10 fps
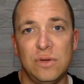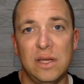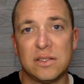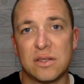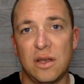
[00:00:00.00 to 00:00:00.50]

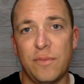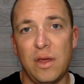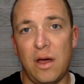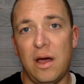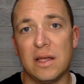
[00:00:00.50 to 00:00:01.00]
It's going to be
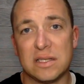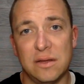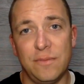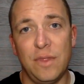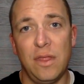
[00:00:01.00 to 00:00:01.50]

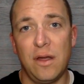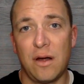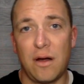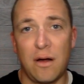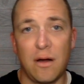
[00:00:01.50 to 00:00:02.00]
awesome. There
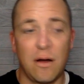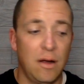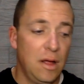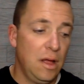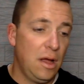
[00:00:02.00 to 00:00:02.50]
are
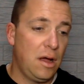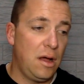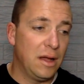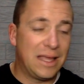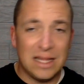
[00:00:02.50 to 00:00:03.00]

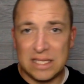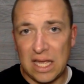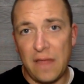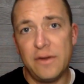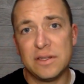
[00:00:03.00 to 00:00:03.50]
uh, get
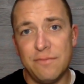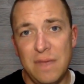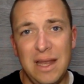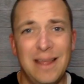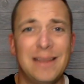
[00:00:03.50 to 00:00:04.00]
togethers and
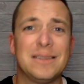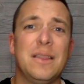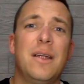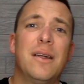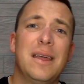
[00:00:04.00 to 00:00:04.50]
meetings.
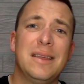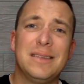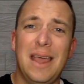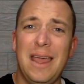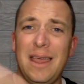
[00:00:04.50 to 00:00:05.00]
There is
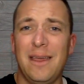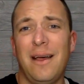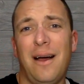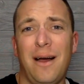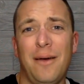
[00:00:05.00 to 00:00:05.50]
a
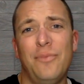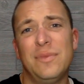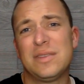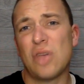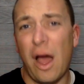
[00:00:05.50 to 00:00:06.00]
um,
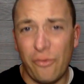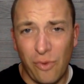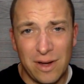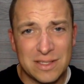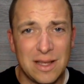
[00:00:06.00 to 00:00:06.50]

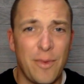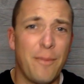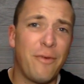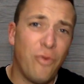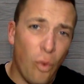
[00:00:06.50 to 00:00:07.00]
software summit
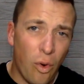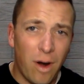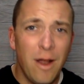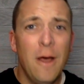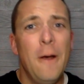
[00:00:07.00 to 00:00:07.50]
before.